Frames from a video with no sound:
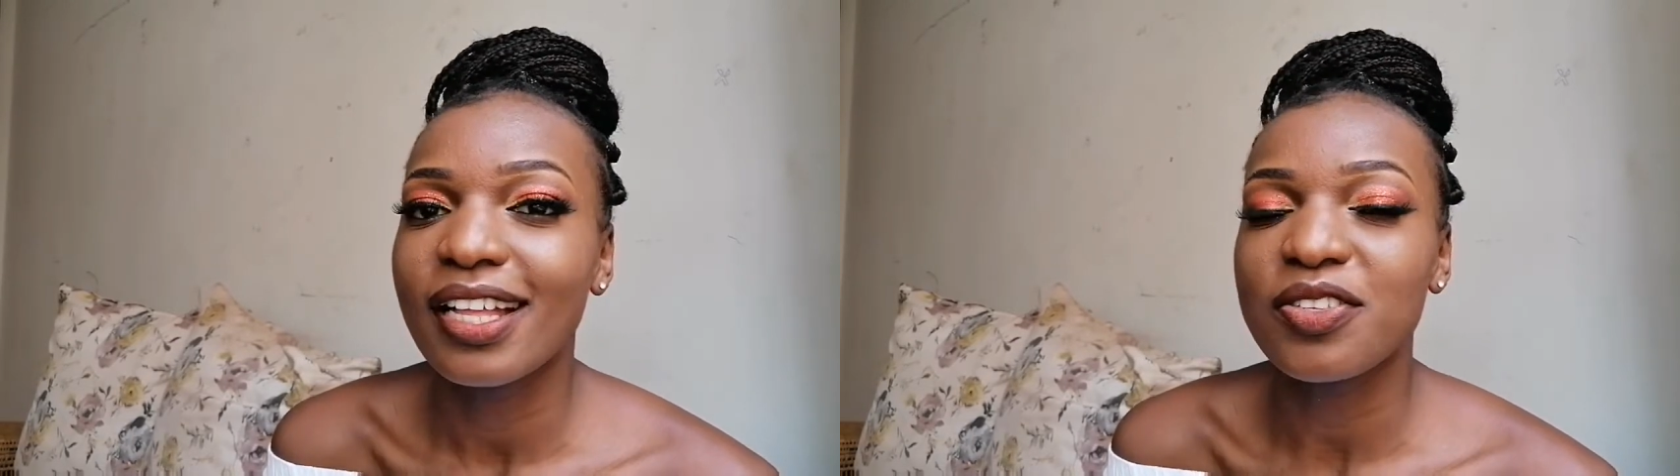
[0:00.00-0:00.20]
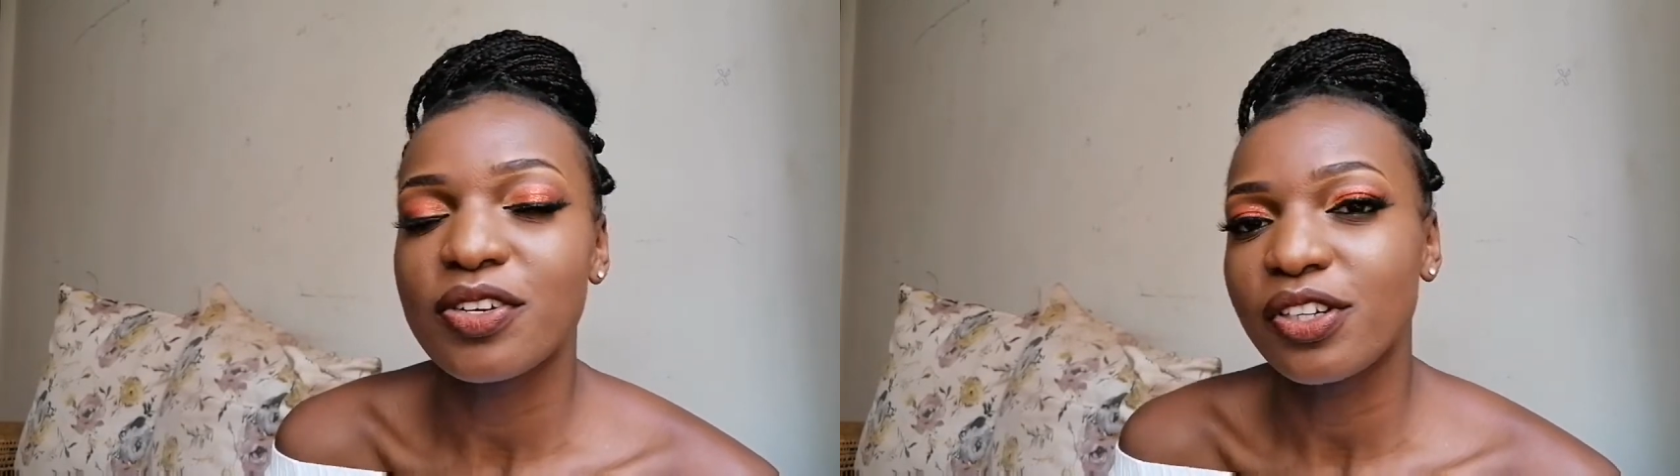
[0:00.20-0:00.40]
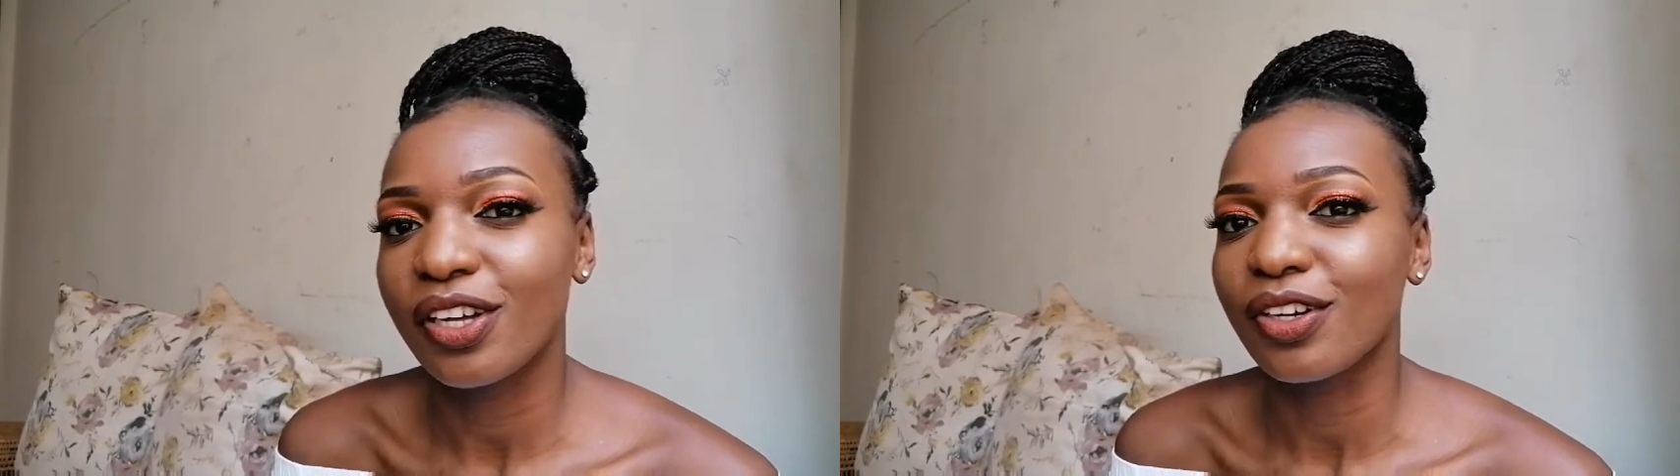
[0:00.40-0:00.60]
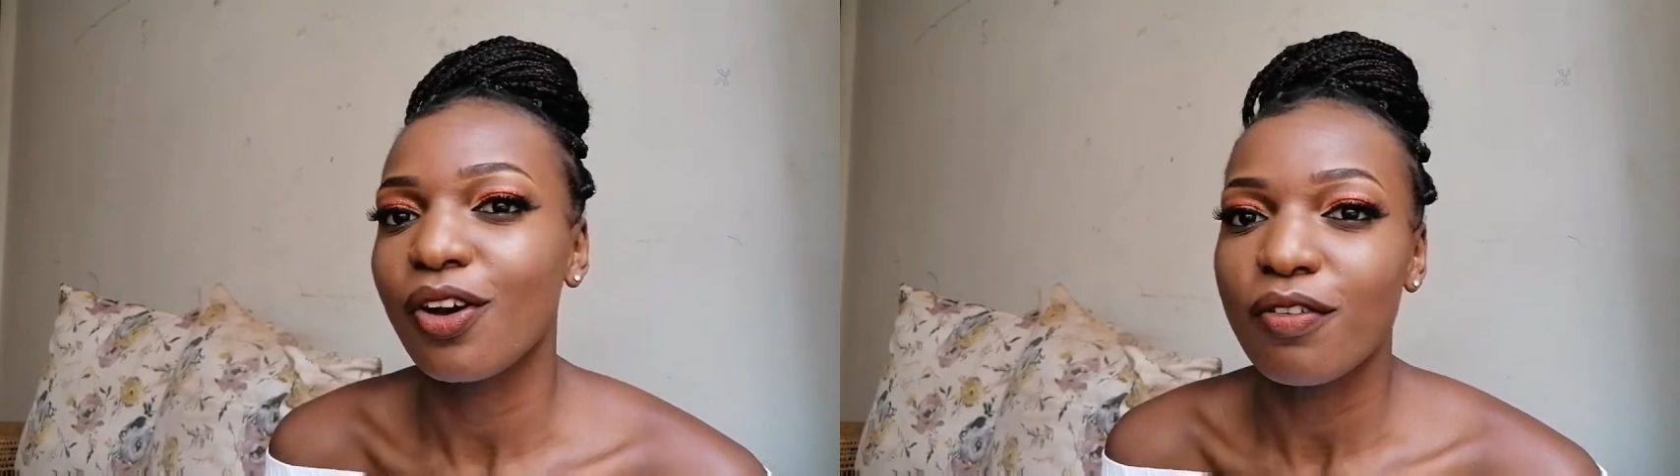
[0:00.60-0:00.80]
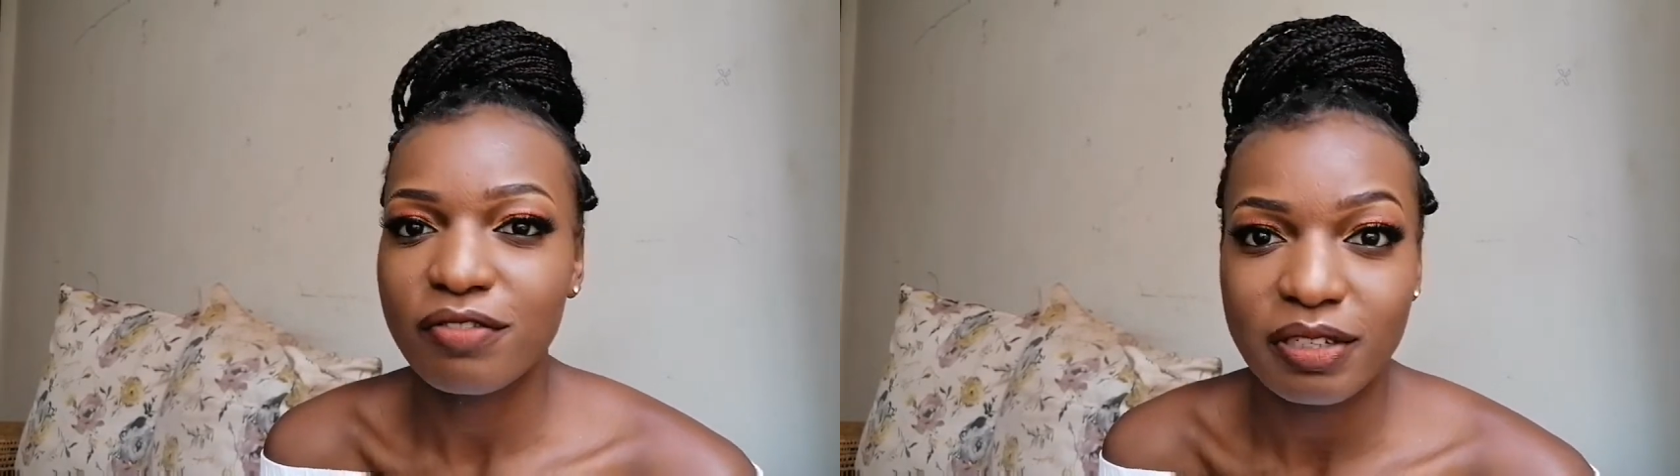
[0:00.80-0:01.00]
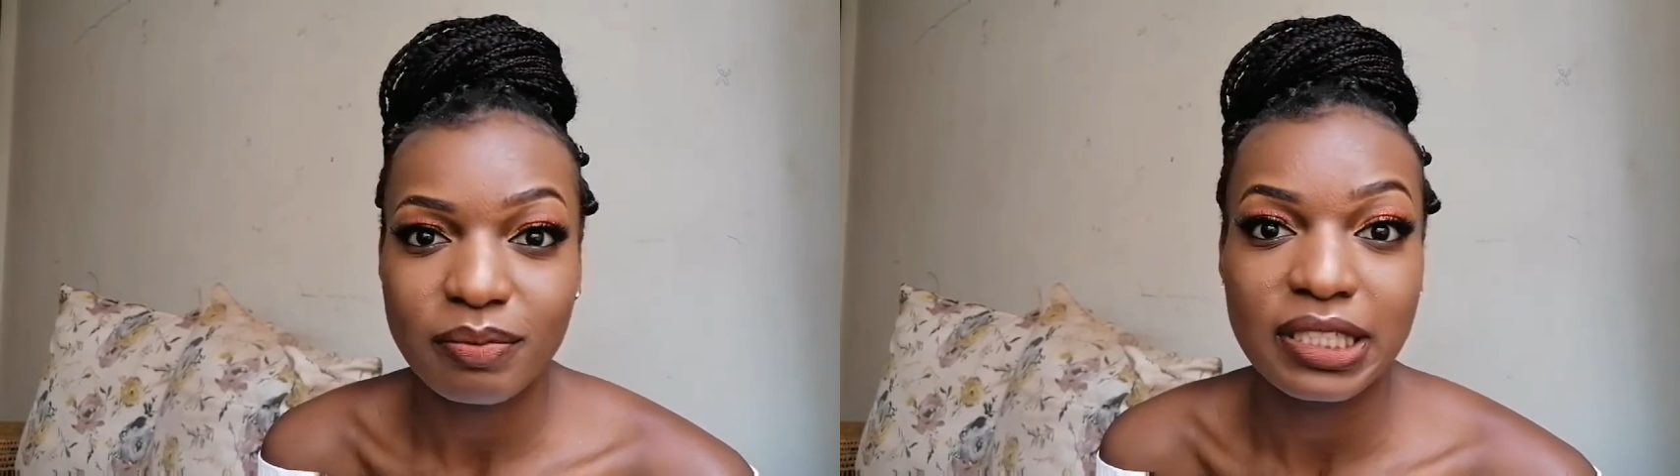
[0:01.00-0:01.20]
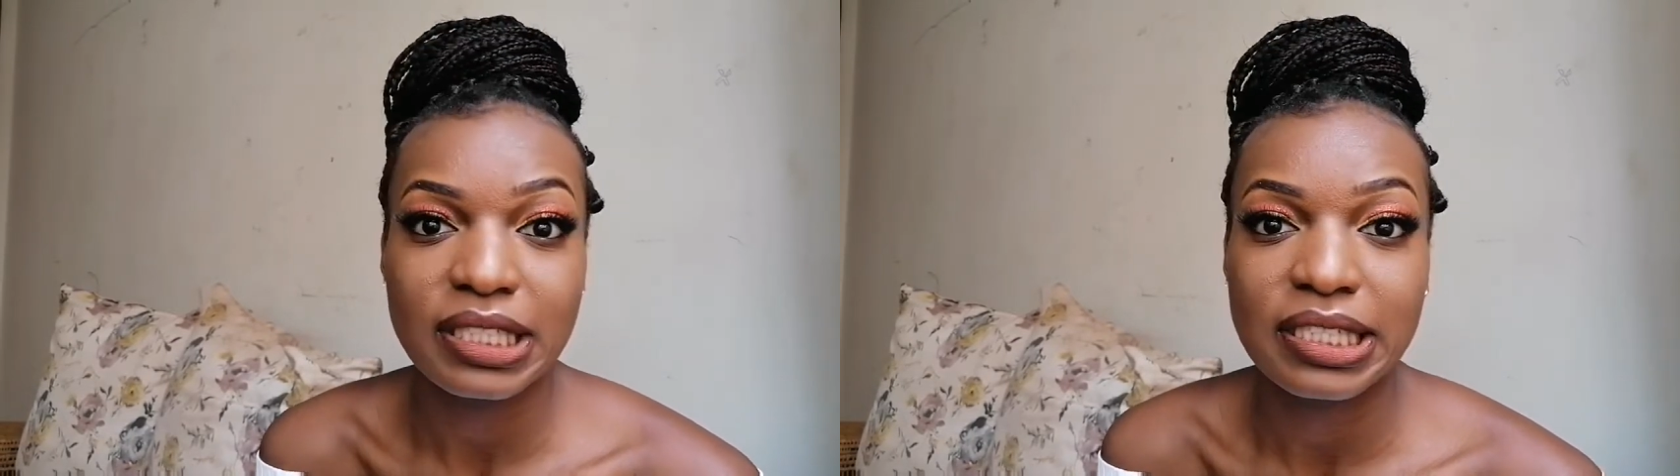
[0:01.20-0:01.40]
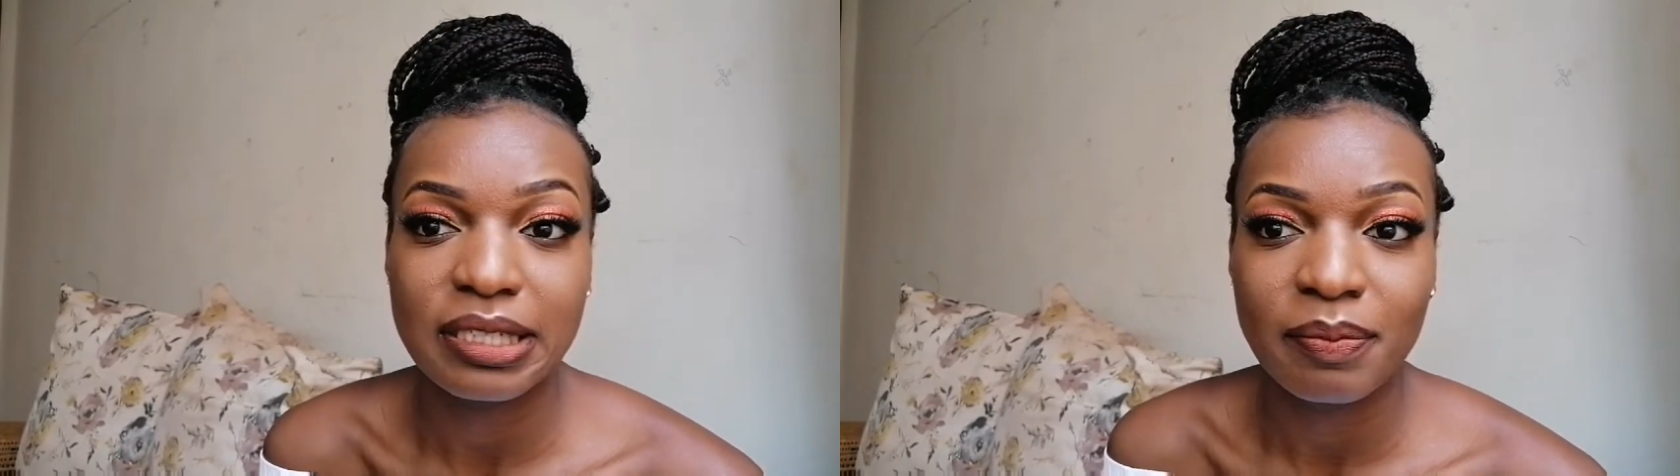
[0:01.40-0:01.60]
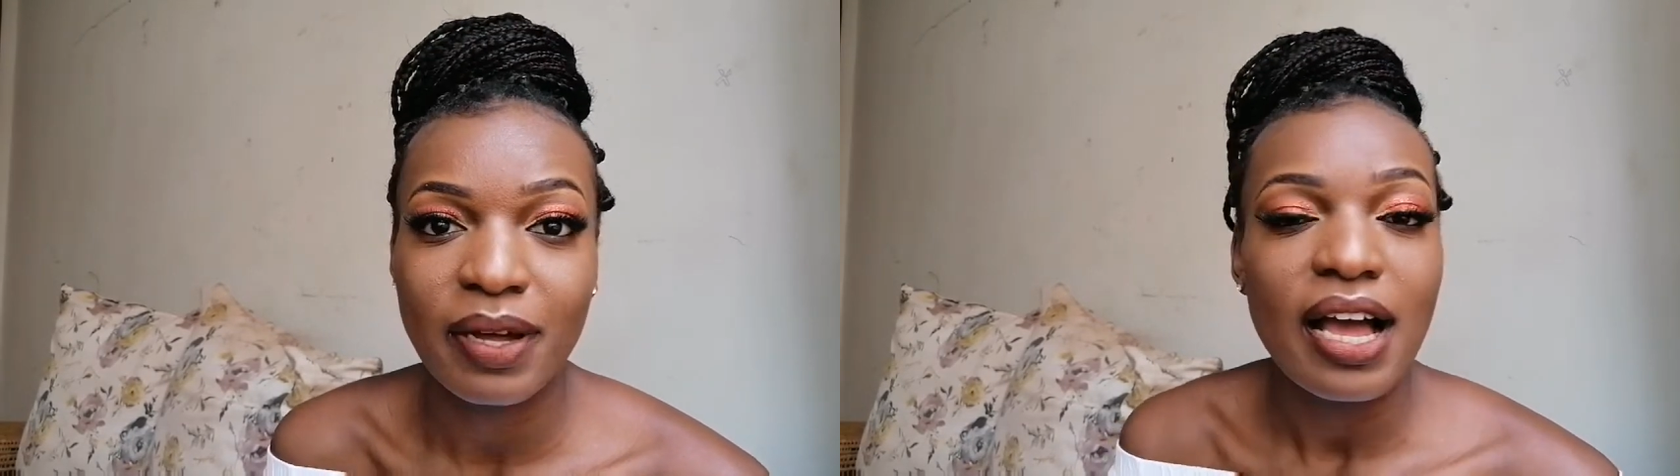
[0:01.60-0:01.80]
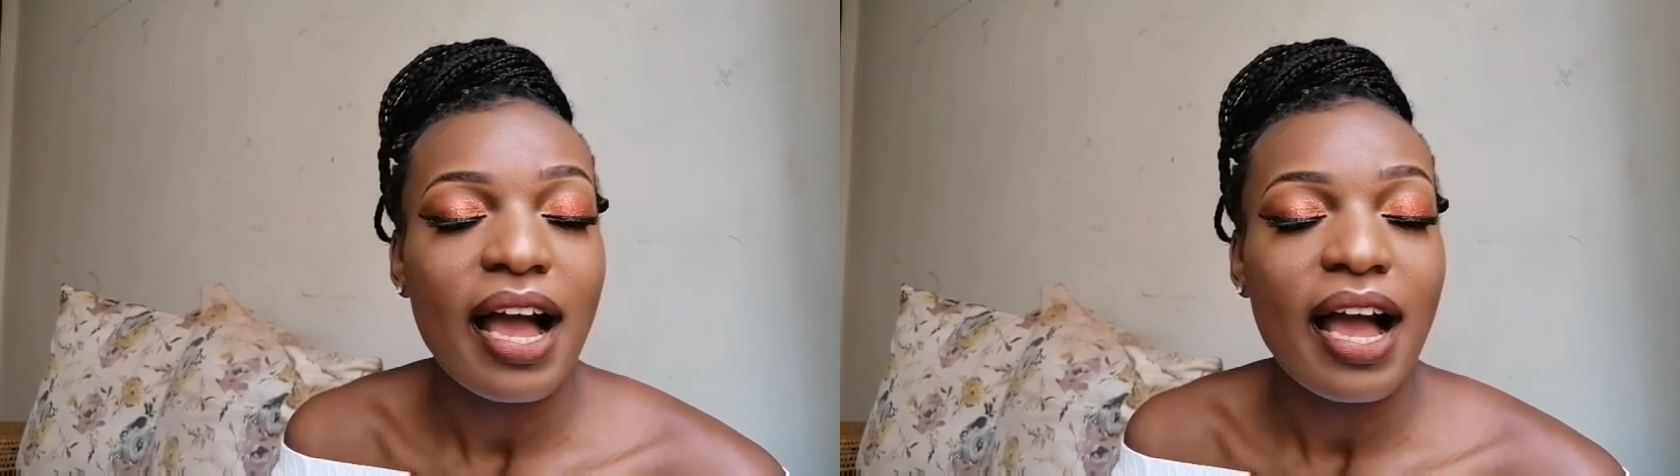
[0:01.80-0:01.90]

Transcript: that's when you can comfortably sleep.